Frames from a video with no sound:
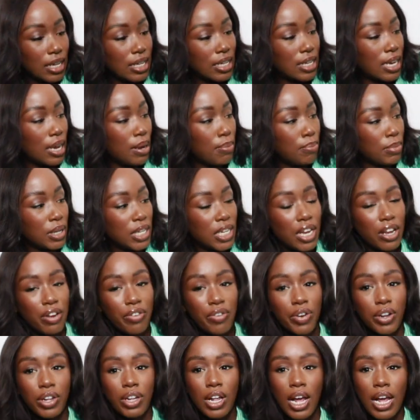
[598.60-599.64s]
same
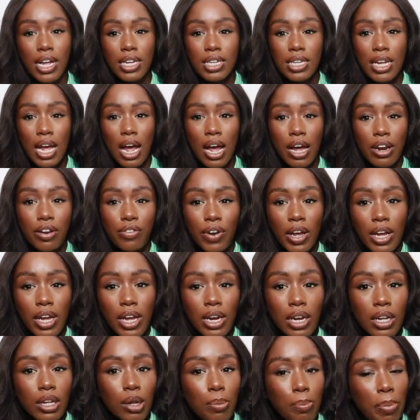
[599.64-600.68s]
material as kind of like a
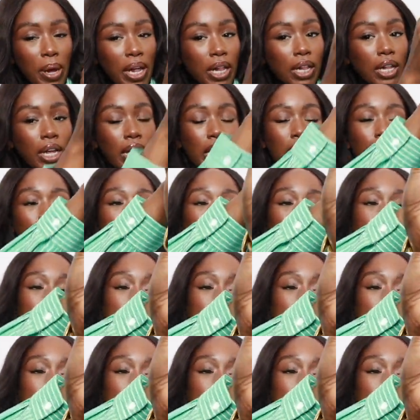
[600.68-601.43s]
little belt here with